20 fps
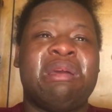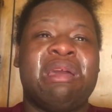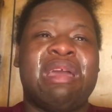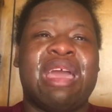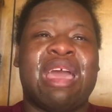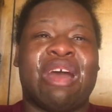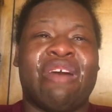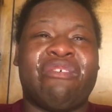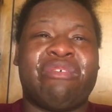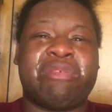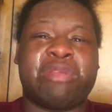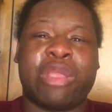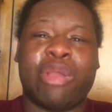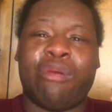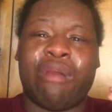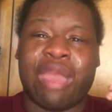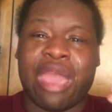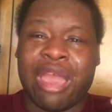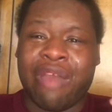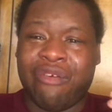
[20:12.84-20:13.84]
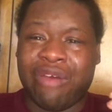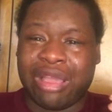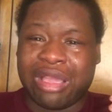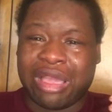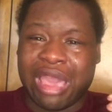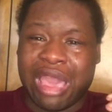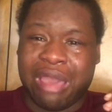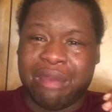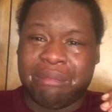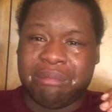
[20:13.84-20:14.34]
if you ever
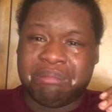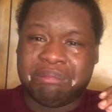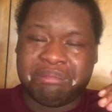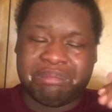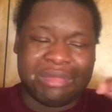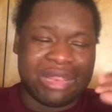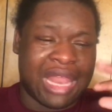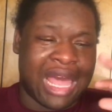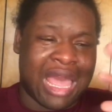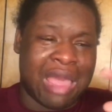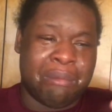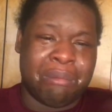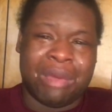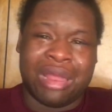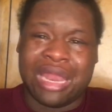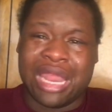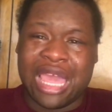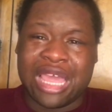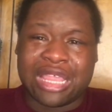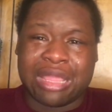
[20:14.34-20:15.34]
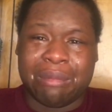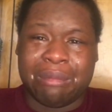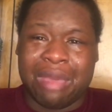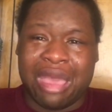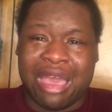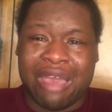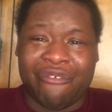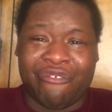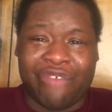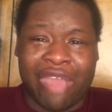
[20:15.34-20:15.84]
got, like, molested
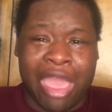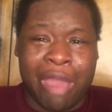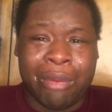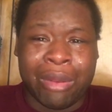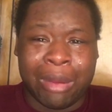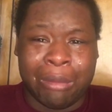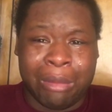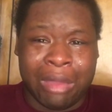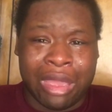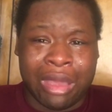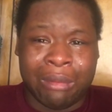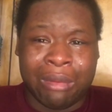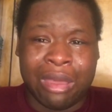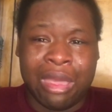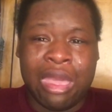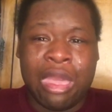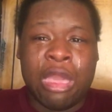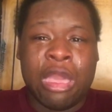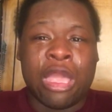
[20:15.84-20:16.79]
by a family member,